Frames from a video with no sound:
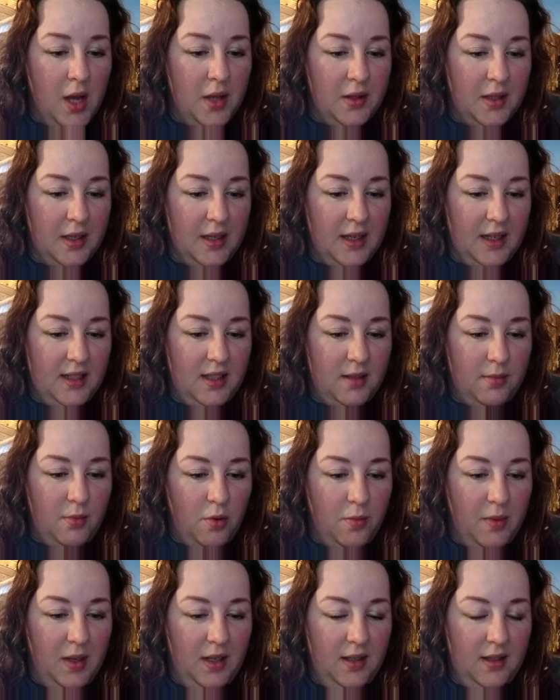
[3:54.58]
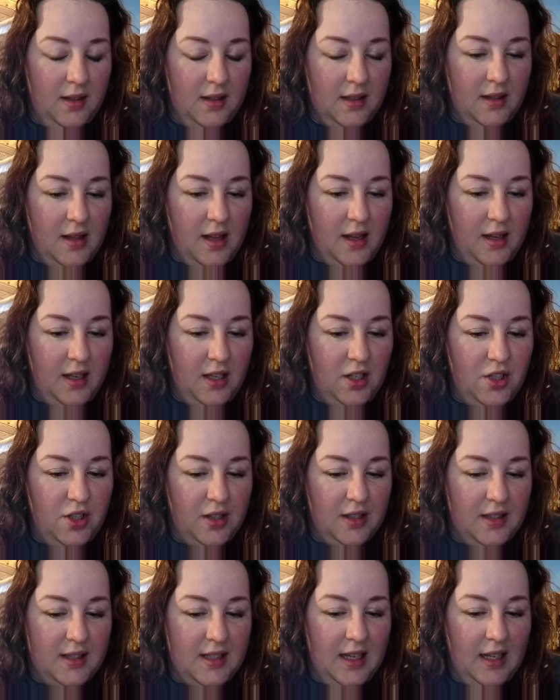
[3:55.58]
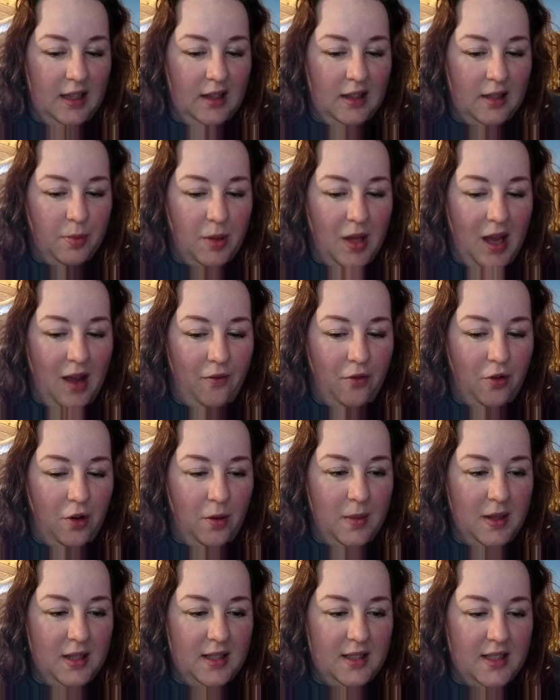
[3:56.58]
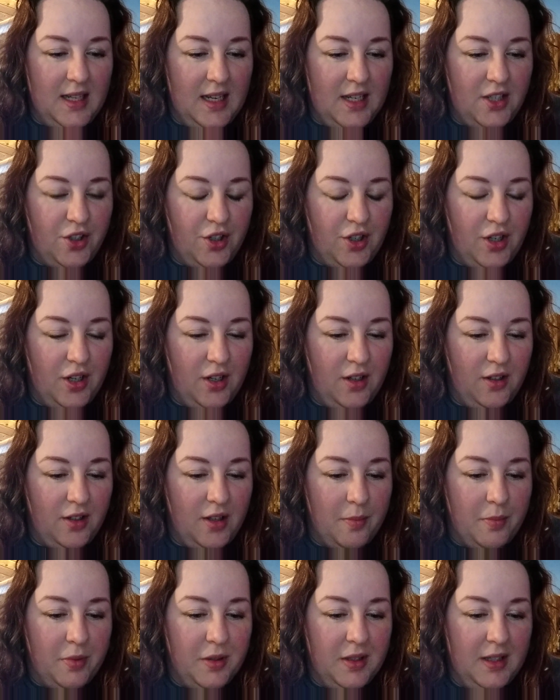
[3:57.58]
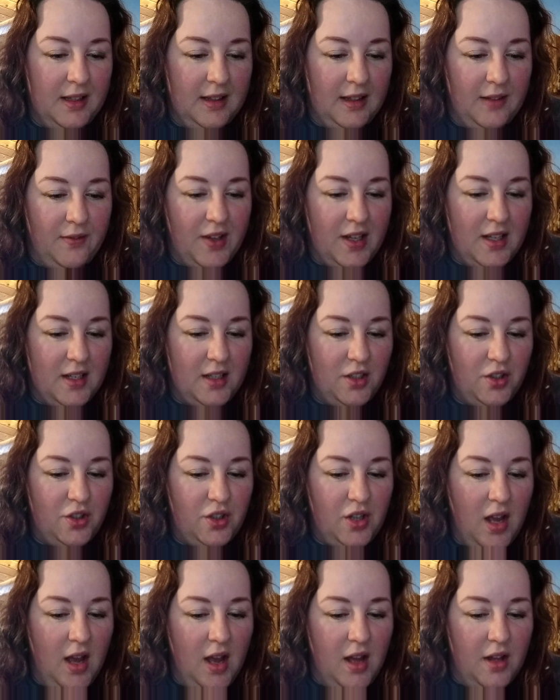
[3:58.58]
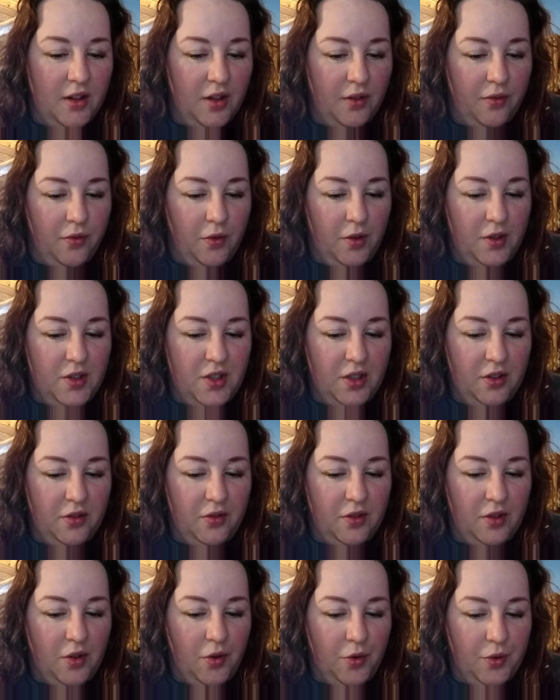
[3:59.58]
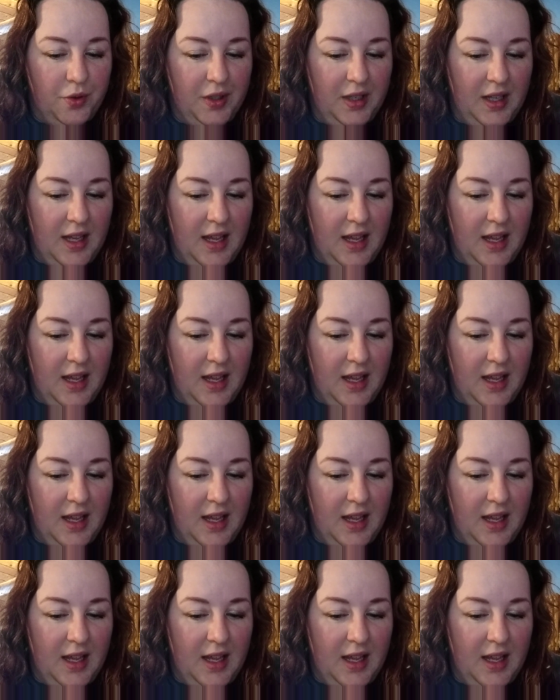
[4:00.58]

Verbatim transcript: The next moment, the luggage, the seat, the platform, and the station had all completely vanished. The four children, holding